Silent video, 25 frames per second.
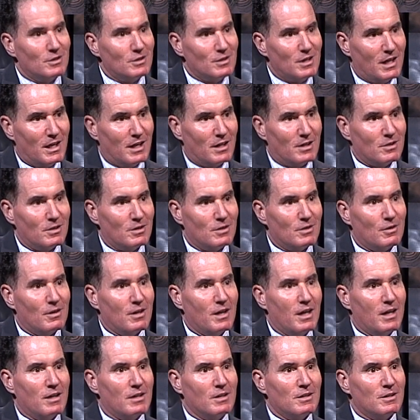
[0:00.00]
in,
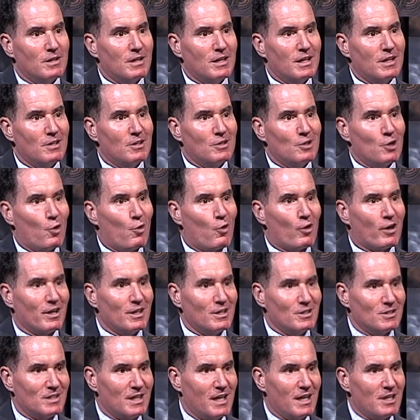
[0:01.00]
in, in
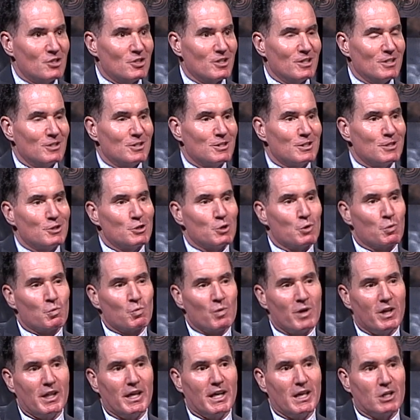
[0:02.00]
organizations to
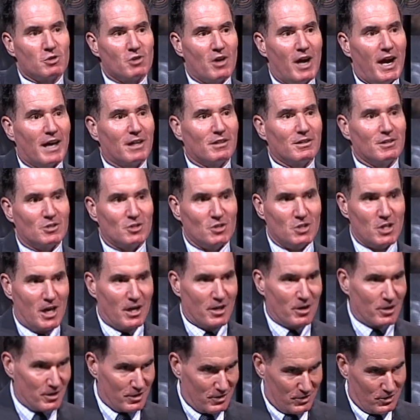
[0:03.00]
really attract this
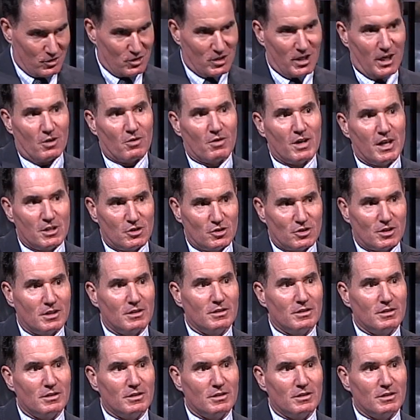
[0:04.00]
younger generation.